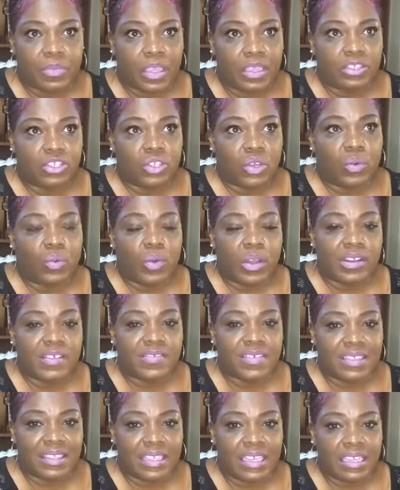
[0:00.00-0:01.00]
And so one
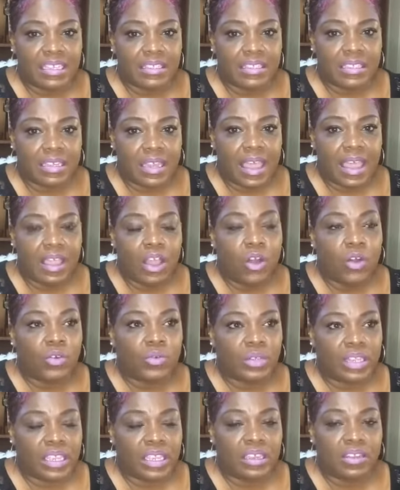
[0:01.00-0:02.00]
of the things that I
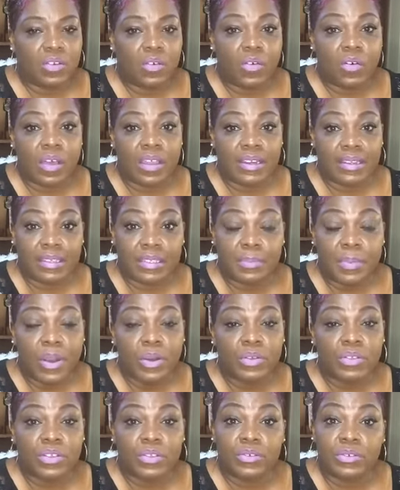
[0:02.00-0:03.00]
hone in on is
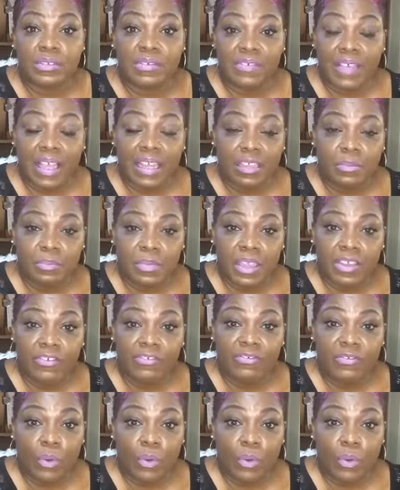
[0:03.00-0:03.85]
personal development